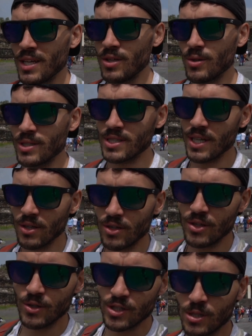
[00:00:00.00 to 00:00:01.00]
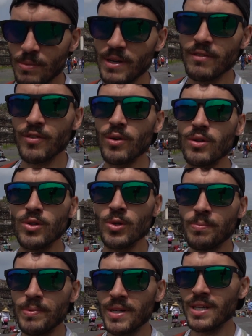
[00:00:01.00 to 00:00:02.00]
You could tell there used to be a full loop
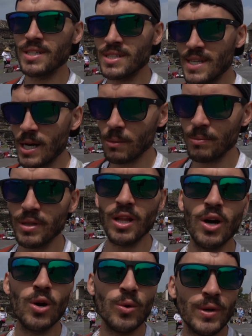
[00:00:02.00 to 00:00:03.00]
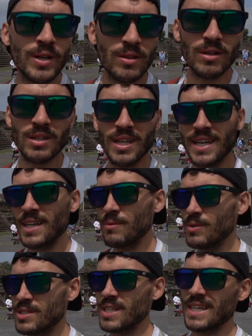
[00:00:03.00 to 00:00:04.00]
because down below where it looked like it
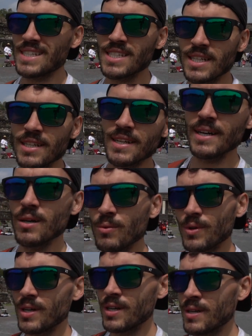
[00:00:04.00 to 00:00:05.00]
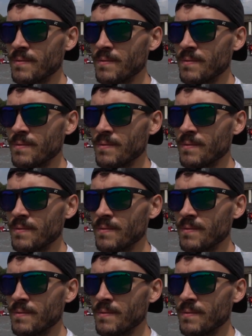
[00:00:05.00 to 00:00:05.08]
was like a citadel, where,